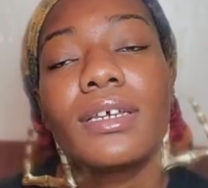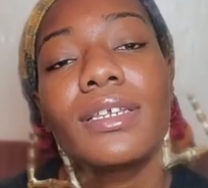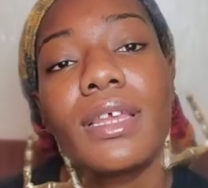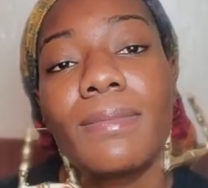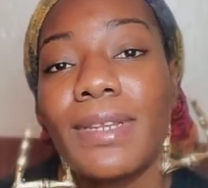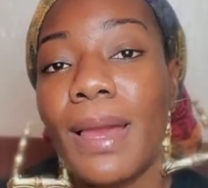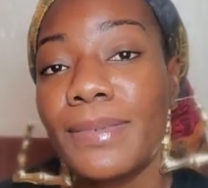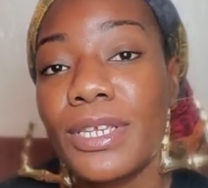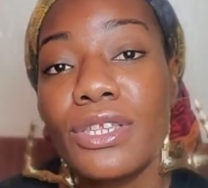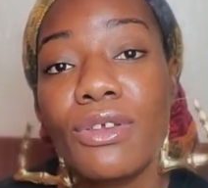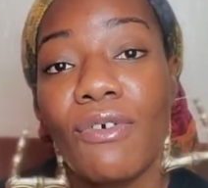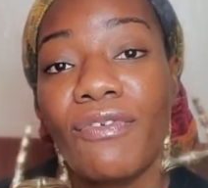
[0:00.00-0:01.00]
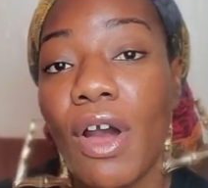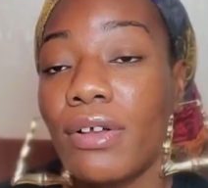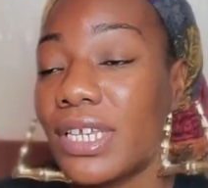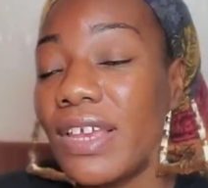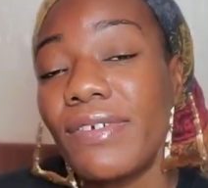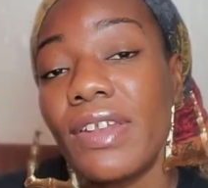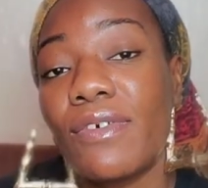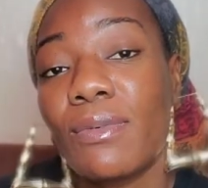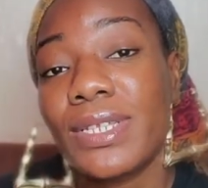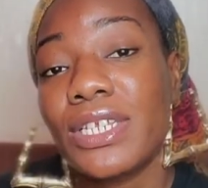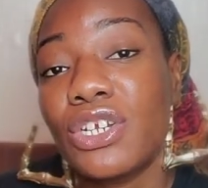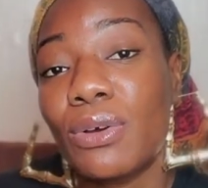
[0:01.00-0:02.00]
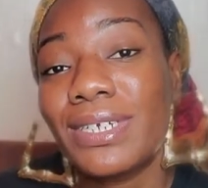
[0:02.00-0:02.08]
Sometimes it's your fault even if it wasn't your